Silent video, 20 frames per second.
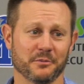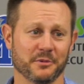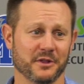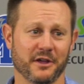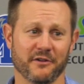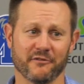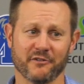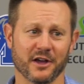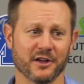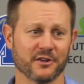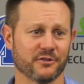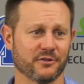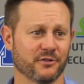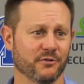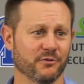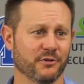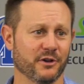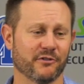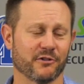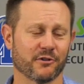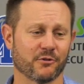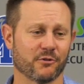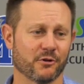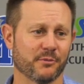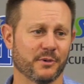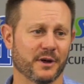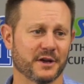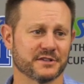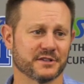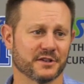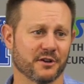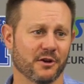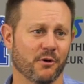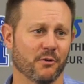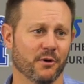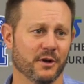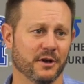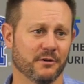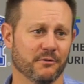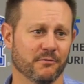I mean, they've got two different quarterbacks that
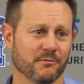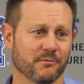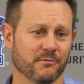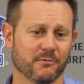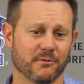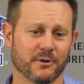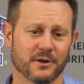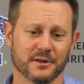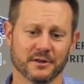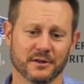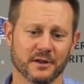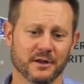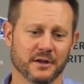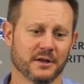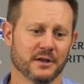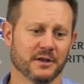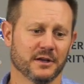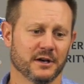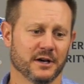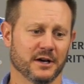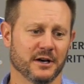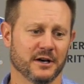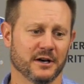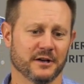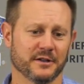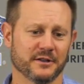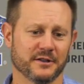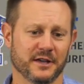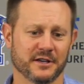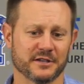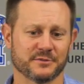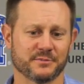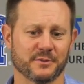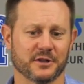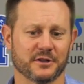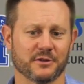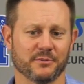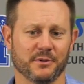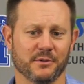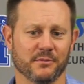go in, and one uh, they
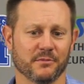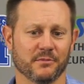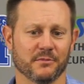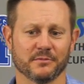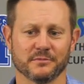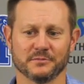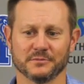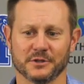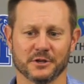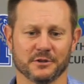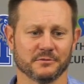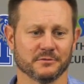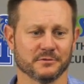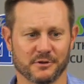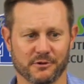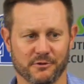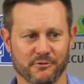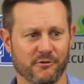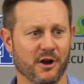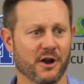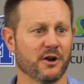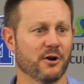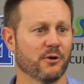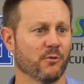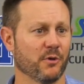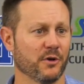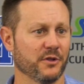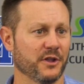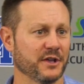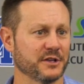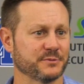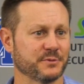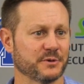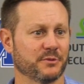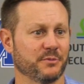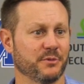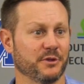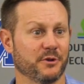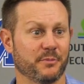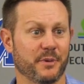expect to be, you know, their runner, one they
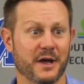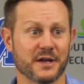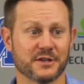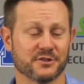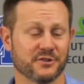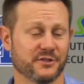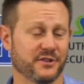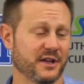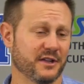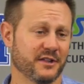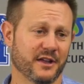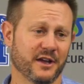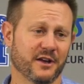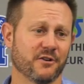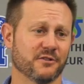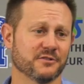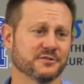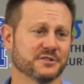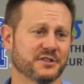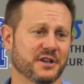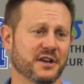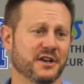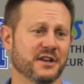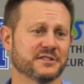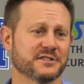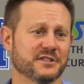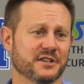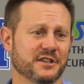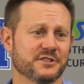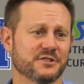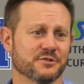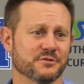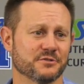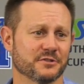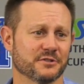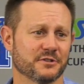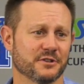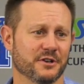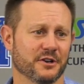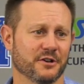expect to be their passer, and that, that causes headaches and
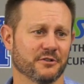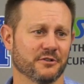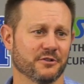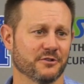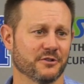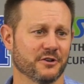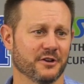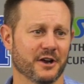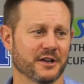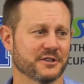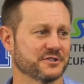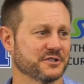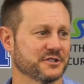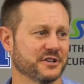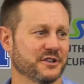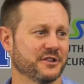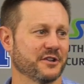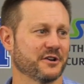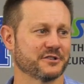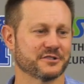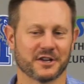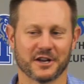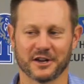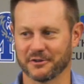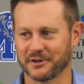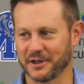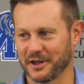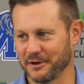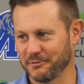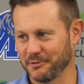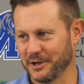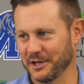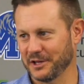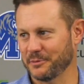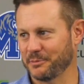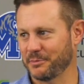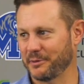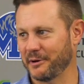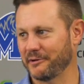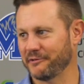issues. You know, you're not just sitting there saying, okay, we
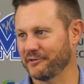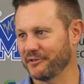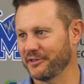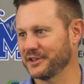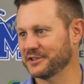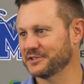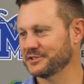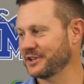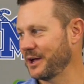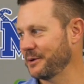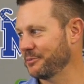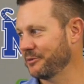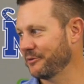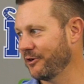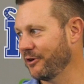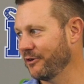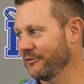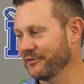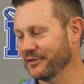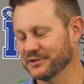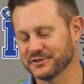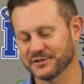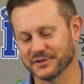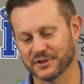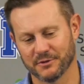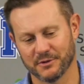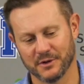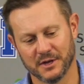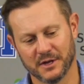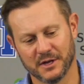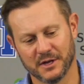get to prepare for this type of offense. So,